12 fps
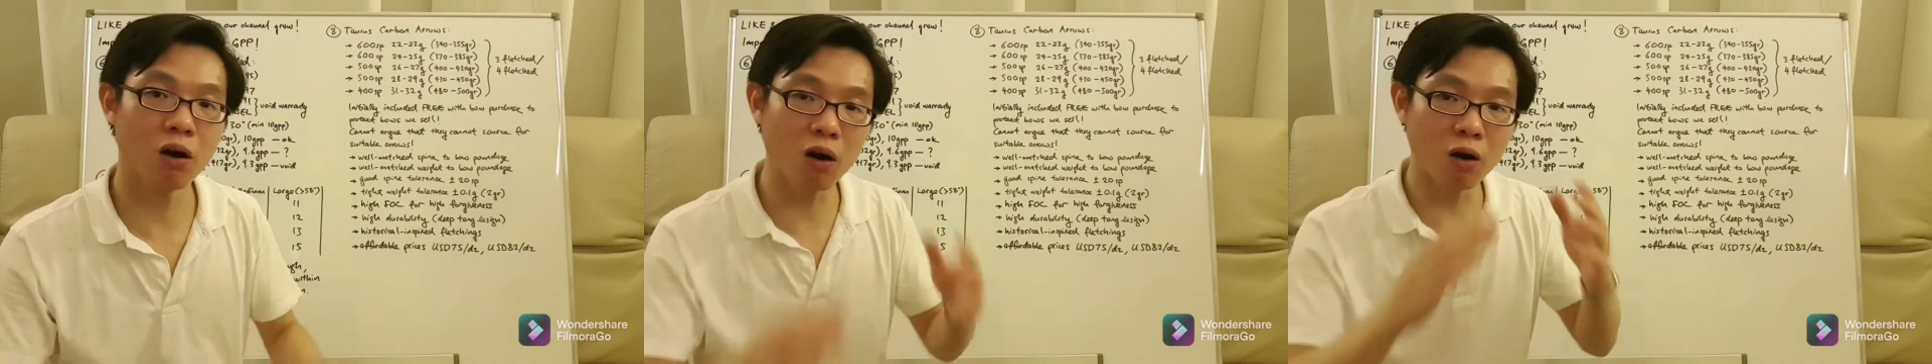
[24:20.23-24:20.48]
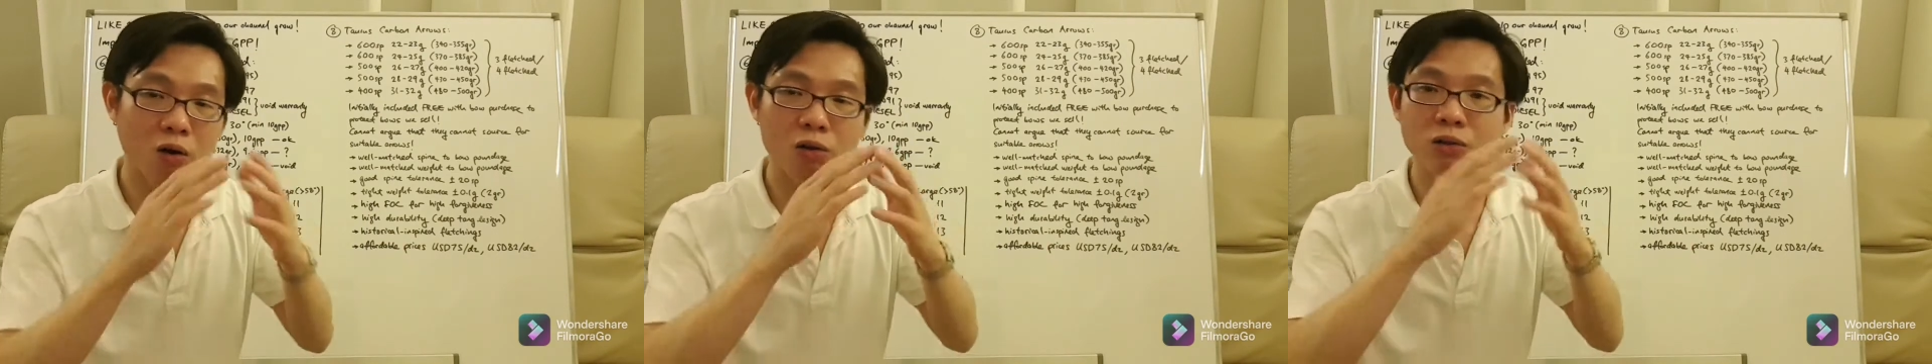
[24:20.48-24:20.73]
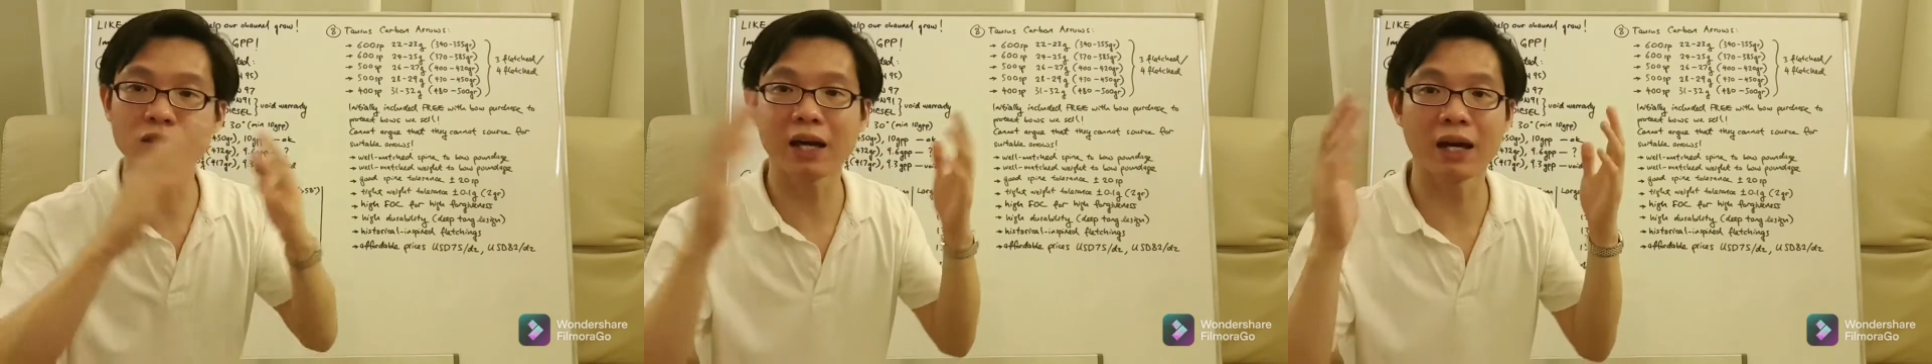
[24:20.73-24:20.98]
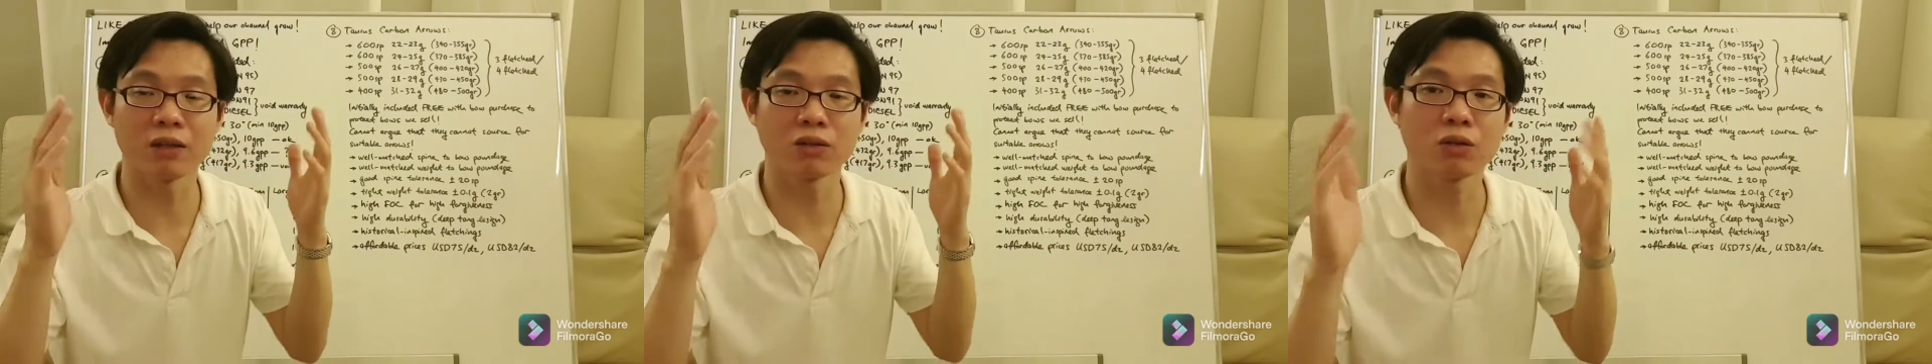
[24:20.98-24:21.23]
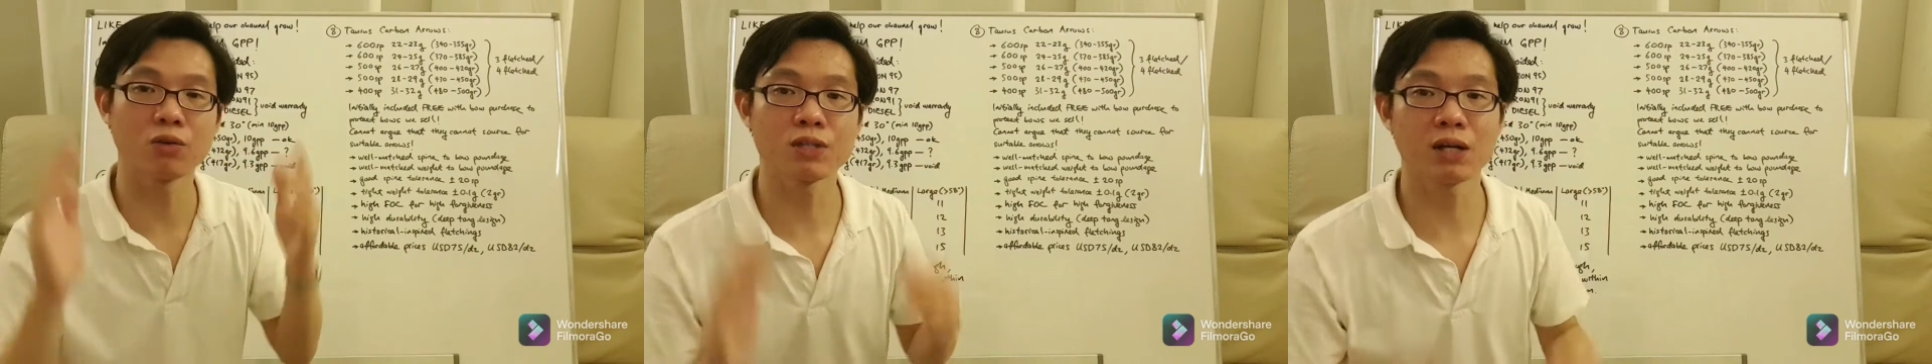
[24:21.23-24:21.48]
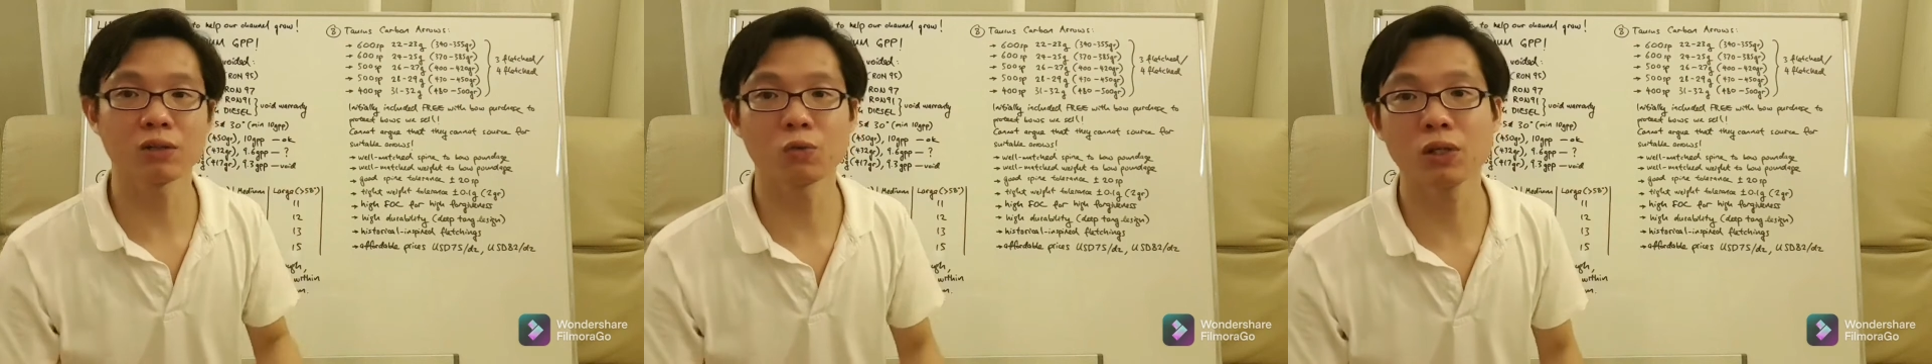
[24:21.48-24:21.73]
all that
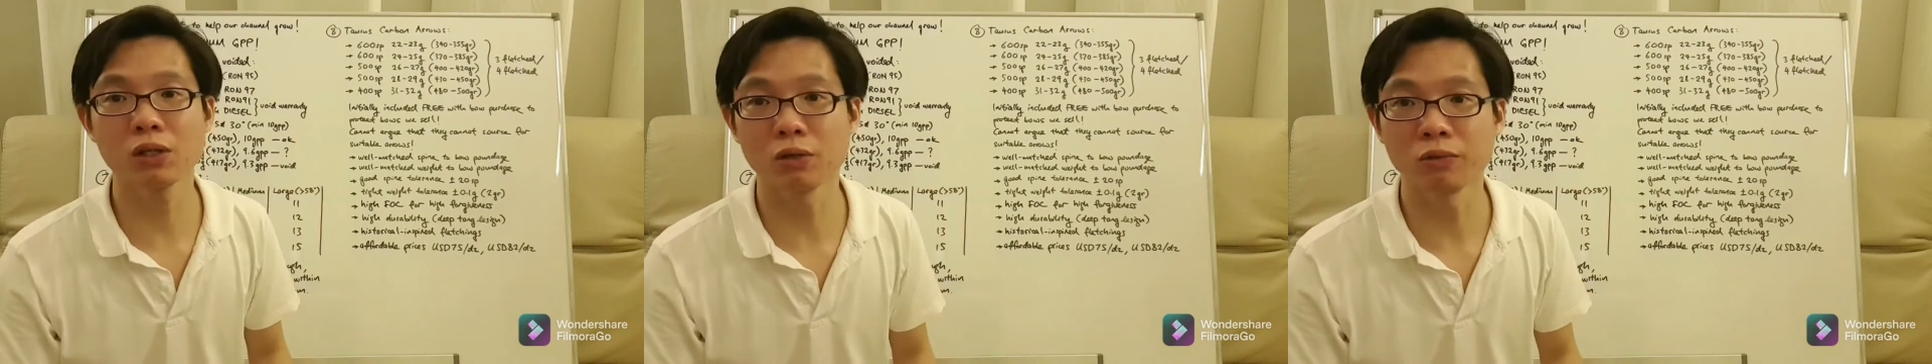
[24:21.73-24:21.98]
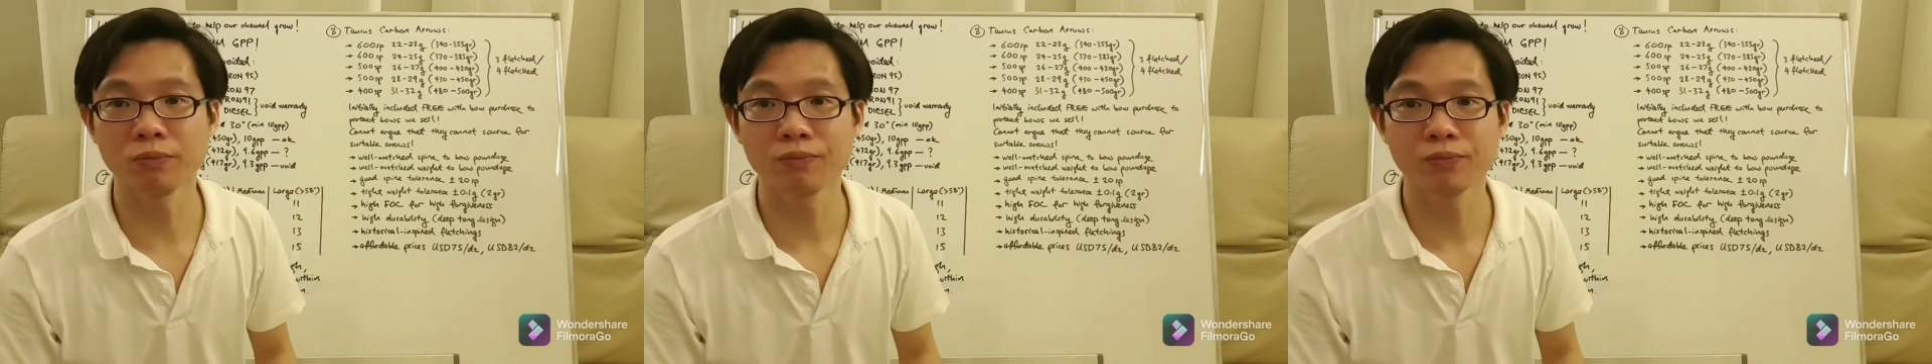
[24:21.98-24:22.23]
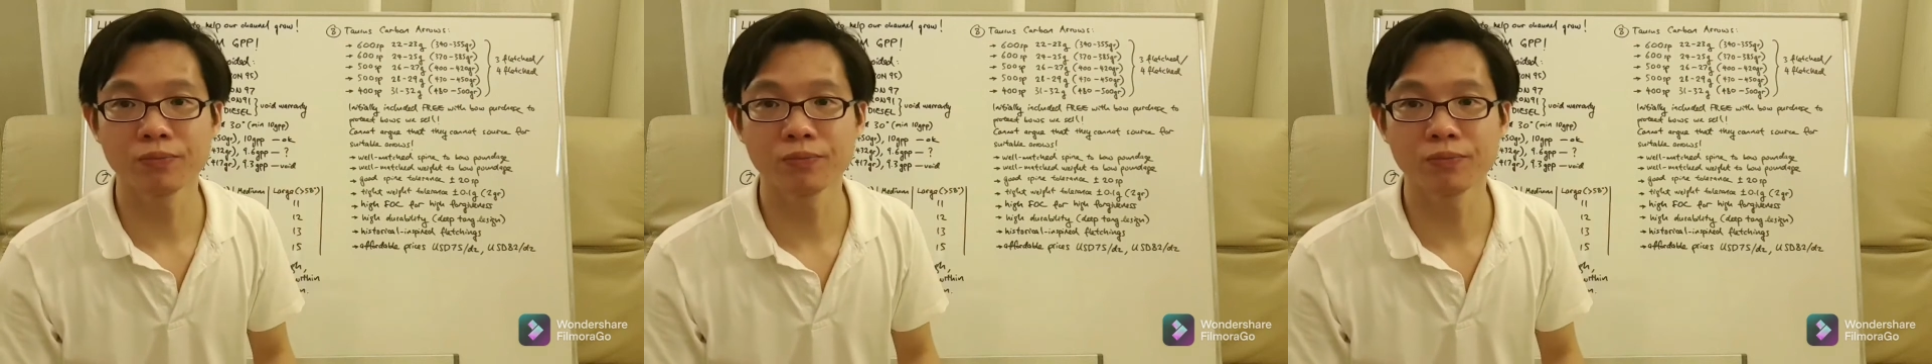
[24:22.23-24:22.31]
goes out the window.